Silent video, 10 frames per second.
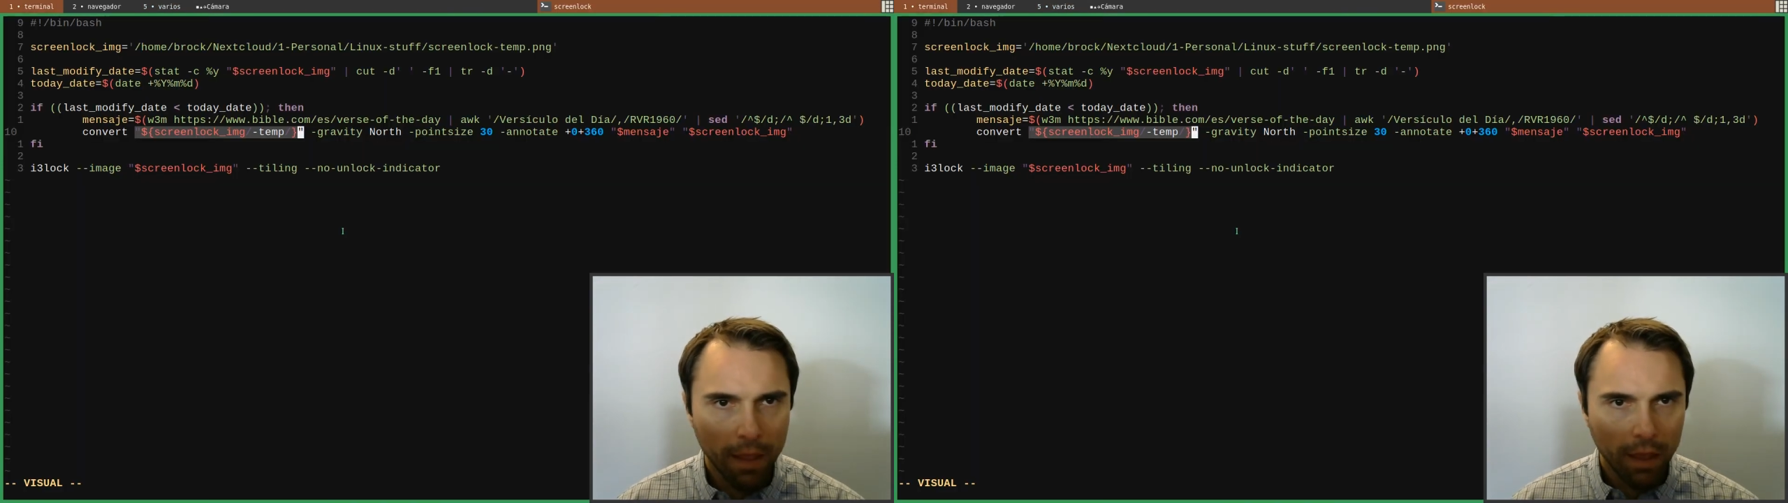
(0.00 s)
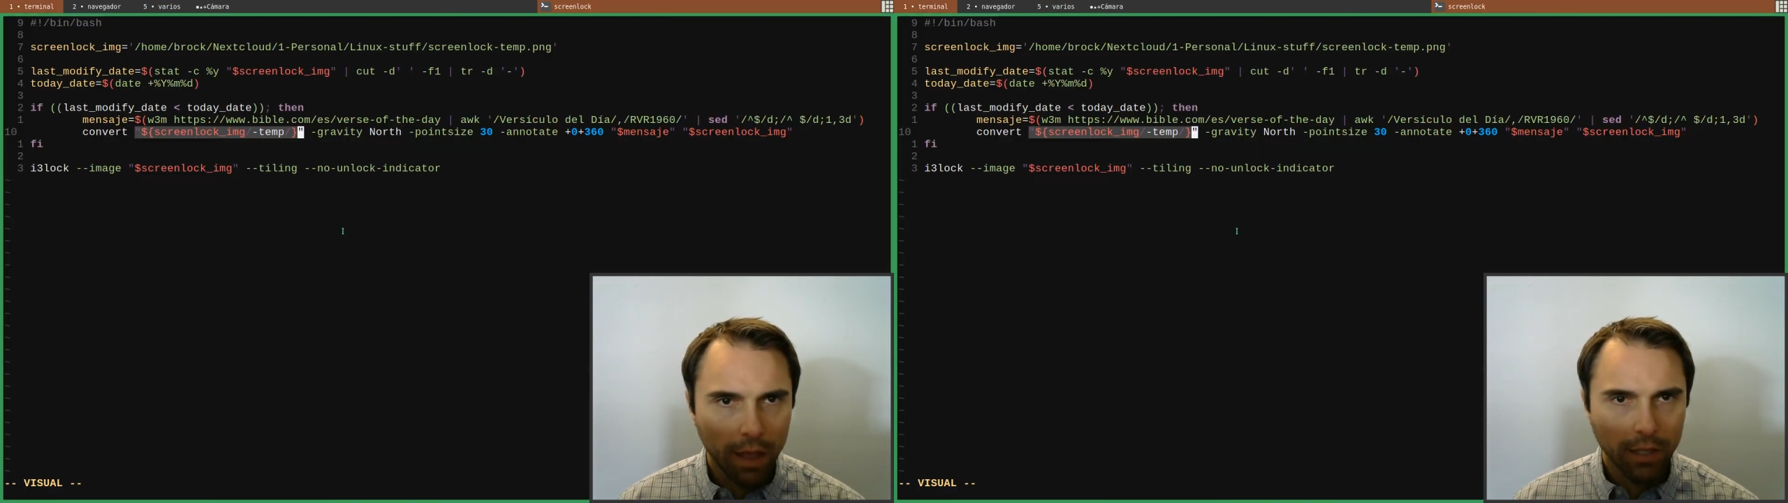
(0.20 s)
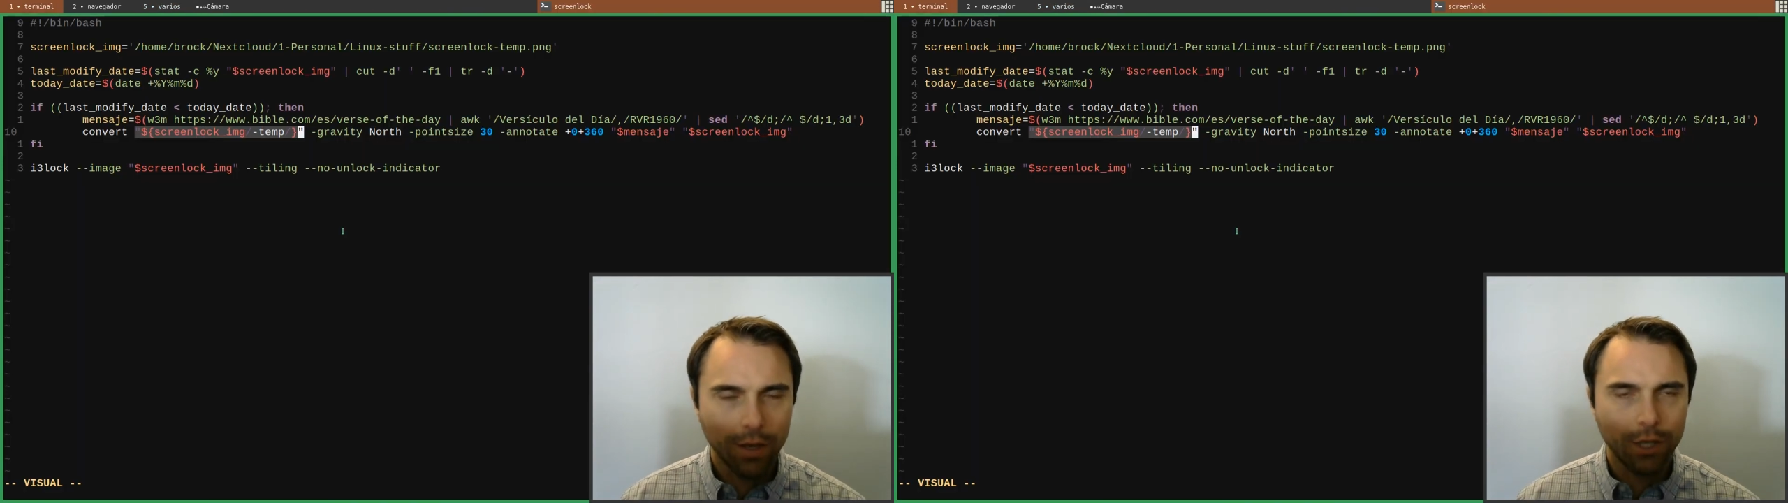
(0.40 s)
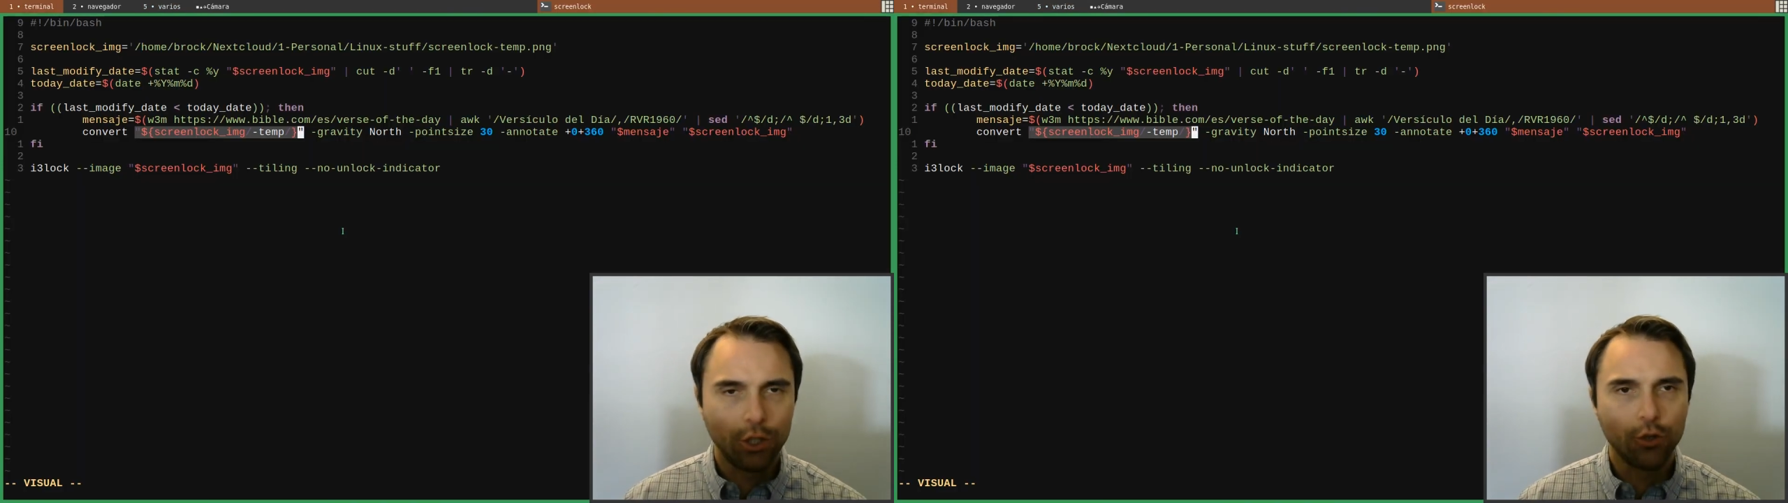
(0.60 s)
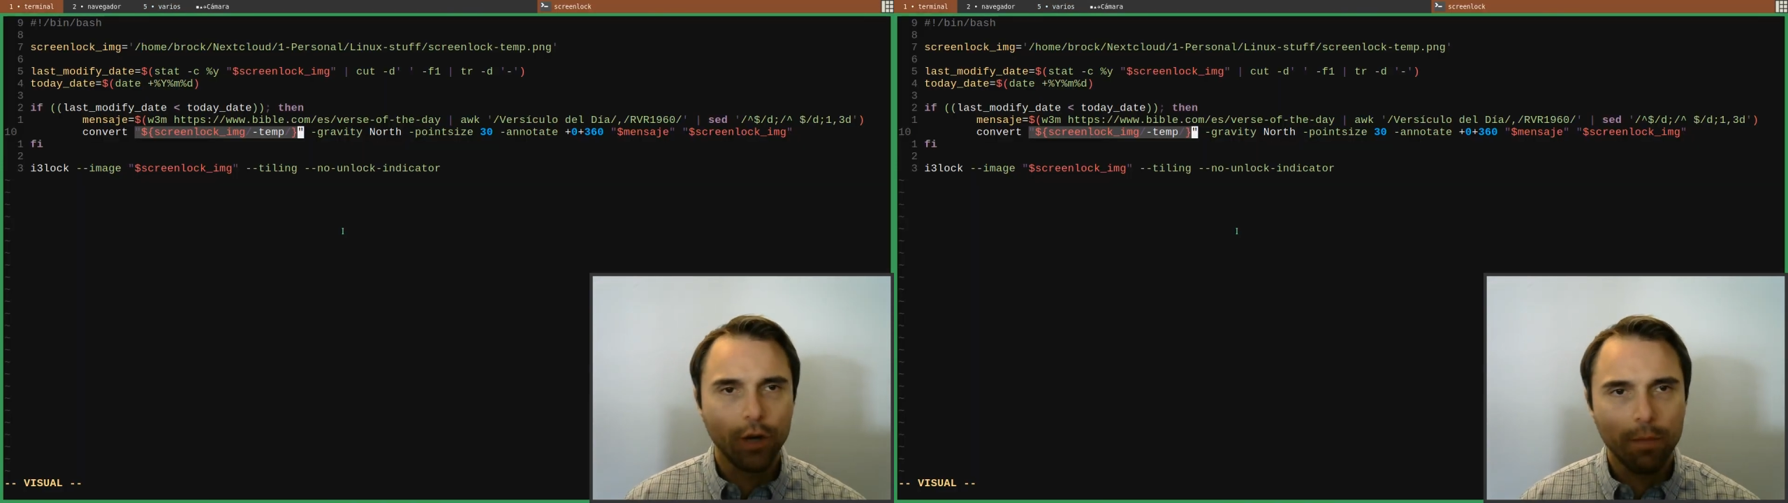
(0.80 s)
And so I
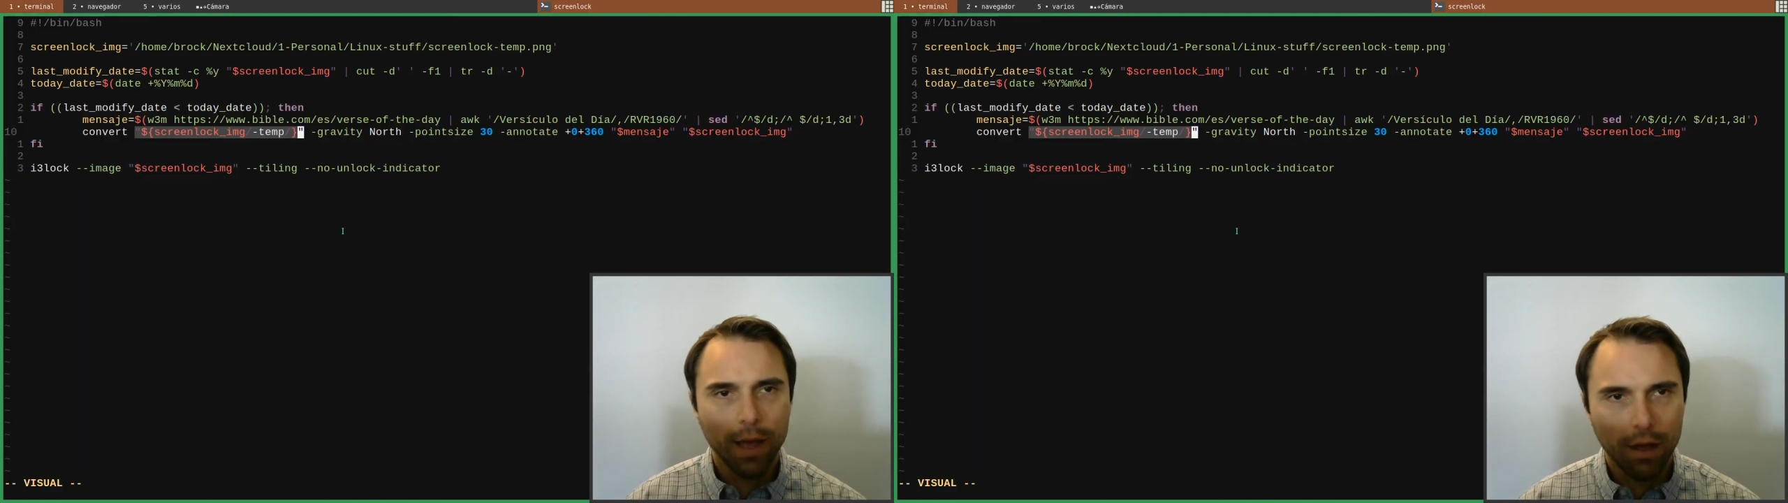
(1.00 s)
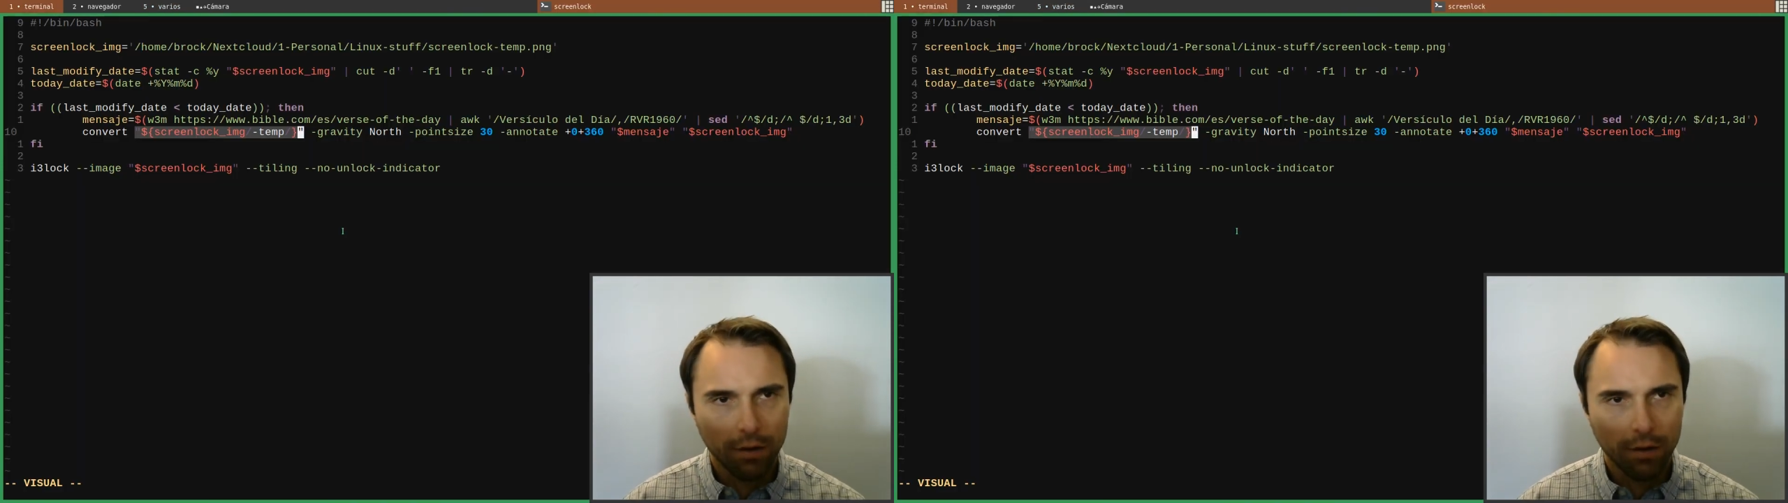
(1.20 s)
trim out,